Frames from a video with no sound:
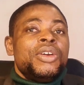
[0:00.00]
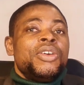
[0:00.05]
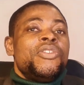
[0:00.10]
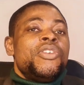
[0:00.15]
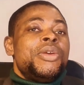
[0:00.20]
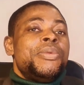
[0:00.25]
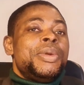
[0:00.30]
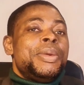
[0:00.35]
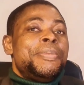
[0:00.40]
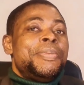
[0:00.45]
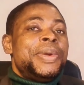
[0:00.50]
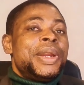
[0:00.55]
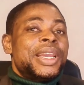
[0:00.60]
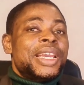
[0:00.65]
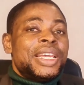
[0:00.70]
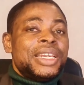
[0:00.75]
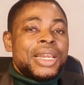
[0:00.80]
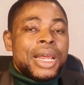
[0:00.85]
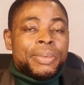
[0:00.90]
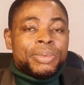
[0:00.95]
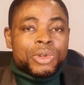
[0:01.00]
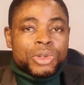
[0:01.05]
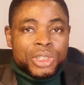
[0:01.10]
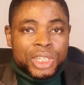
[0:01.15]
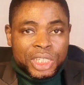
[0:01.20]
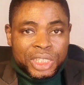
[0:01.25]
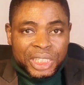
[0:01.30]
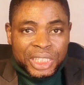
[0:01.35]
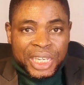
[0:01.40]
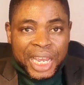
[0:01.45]
We'll be bringing them to
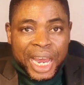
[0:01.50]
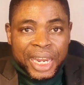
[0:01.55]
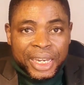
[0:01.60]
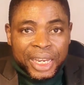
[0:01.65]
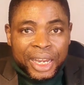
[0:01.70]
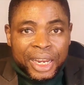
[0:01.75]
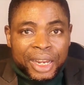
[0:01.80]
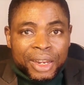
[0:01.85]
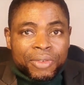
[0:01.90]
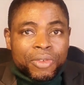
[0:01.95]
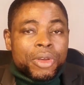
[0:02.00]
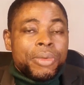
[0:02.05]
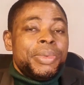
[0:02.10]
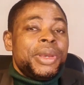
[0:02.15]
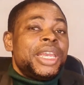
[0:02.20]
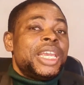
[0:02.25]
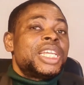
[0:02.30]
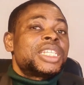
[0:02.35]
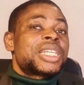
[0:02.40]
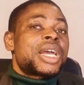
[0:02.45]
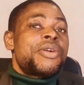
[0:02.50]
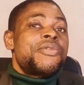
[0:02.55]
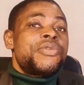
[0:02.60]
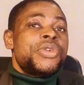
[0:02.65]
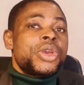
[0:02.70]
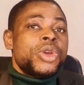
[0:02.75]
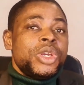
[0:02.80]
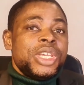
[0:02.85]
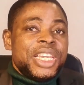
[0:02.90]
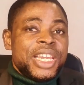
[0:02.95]
this channel. We'll be
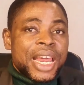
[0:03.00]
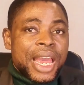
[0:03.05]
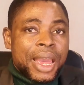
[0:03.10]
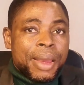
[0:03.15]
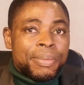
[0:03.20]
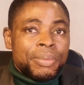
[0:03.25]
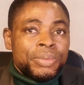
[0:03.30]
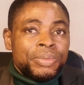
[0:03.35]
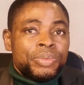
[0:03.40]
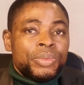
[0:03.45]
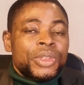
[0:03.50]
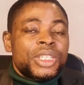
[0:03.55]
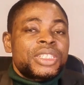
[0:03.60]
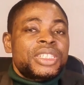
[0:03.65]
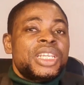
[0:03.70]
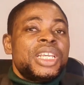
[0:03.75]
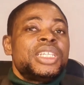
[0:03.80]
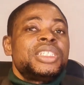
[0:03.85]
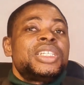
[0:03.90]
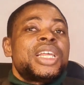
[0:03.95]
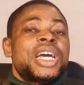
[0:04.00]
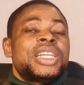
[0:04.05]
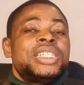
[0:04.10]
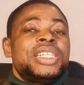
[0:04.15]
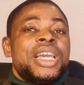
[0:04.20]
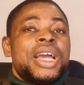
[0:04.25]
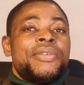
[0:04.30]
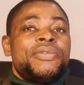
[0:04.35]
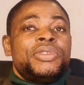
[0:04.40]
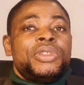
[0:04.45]
interviewing them, things that
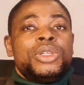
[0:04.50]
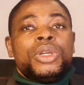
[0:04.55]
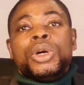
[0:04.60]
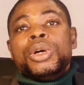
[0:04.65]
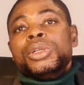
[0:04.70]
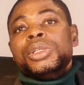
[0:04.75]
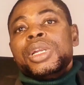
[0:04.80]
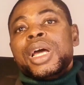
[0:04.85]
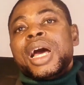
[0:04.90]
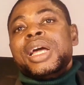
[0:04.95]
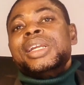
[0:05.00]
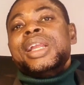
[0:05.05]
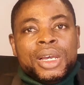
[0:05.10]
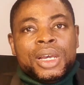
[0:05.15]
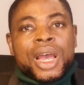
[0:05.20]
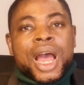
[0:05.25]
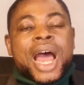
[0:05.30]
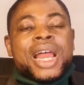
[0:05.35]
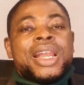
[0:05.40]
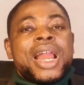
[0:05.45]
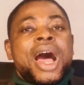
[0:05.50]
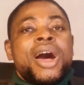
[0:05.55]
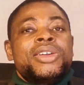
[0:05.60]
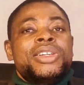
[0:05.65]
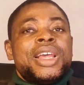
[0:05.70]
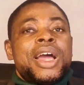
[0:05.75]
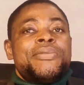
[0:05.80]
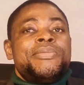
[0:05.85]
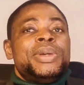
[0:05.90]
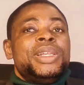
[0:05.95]
they have done and how
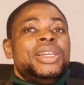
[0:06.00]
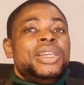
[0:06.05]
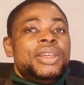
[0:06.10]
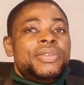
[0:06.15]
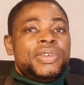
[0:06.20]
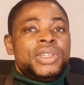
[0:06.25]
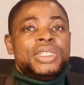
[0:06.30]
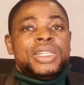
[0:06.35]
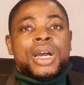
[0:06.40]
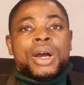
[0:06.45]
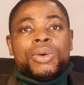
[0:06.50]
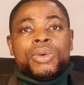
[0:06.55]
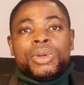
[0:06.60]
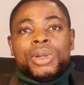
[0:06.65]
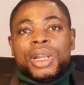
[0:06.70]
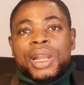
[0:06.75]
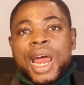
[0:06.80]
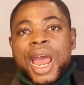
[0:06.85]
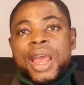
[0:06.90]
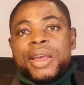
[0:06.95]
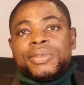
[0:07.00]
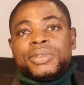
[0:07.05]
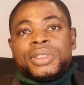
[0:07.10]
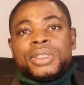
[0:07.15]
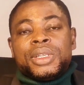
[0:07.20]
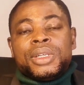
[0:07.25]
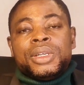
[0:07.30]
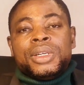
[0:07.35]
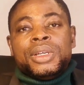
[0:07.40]
they have been living their own lives.